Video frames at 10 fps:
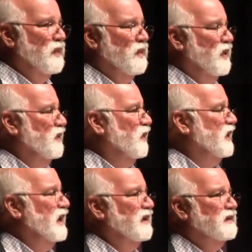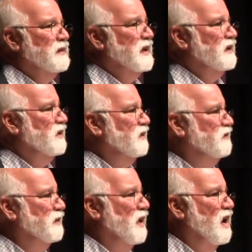we're, we're, getting some intern
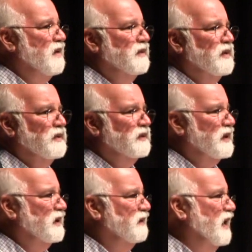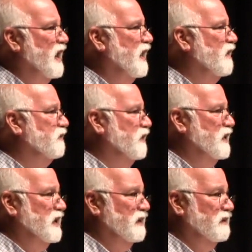from Harvard who's going to hang out for
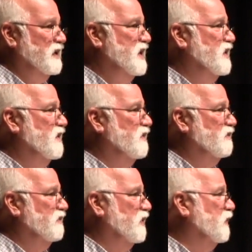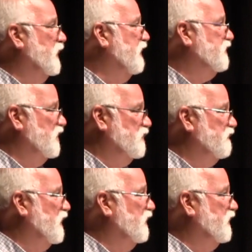a year. Certainly, we have Jesuit
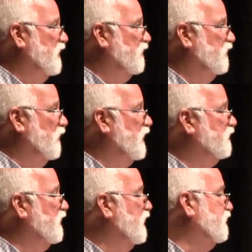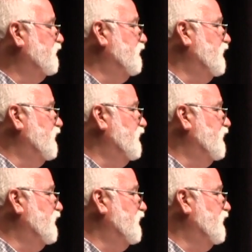volunteers. So it's, it's,